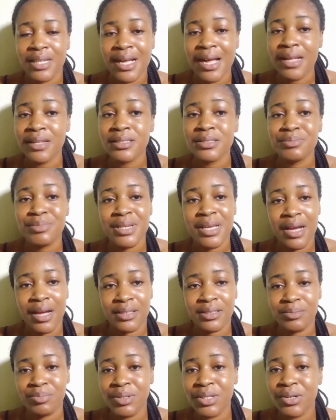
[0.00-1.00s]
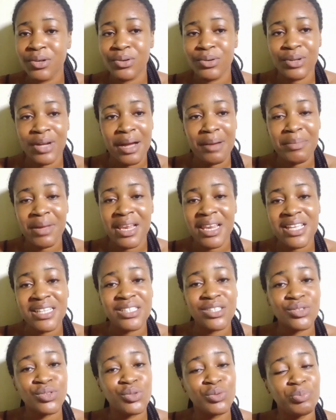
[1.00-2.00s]
count me out because I'm
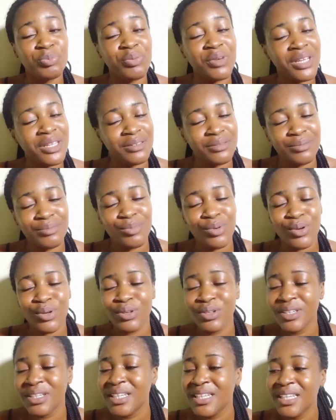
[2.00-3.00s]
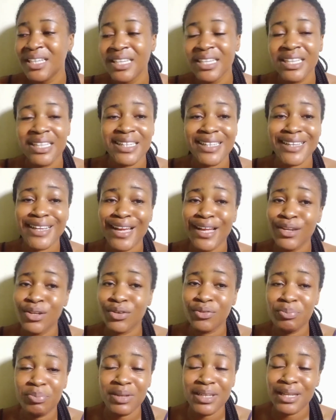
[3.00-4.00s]
allergic to pain. But the kind
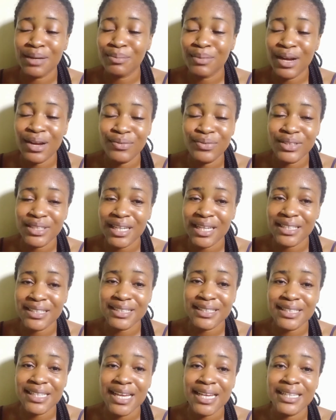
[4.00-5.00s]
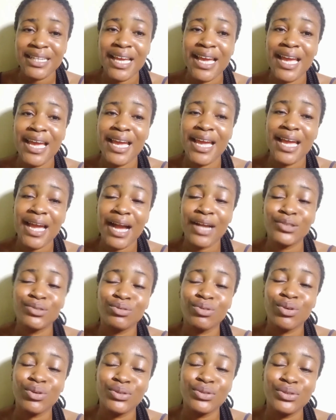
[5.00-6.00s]
of pain I'm having now, they said, I
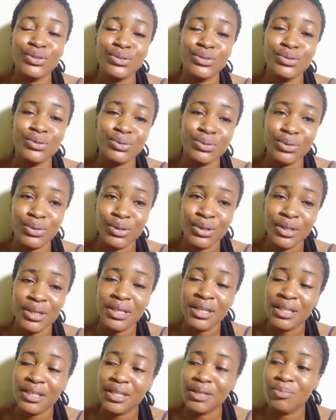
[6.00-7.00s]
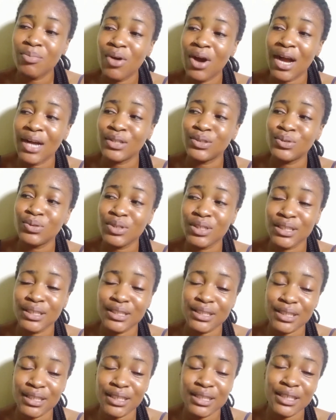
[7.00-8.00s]
should continue. The more I do
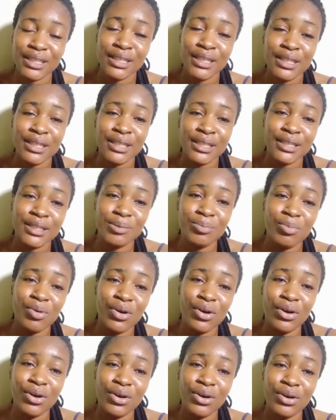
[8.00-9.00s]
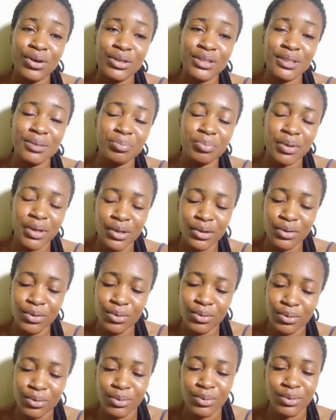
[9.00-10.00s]
it, the more the pain
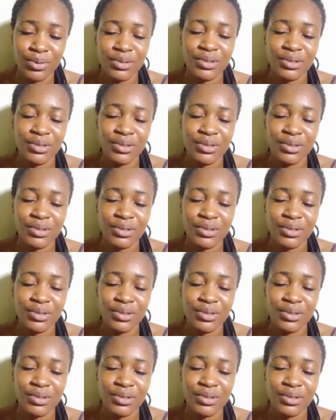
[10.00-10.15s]
go.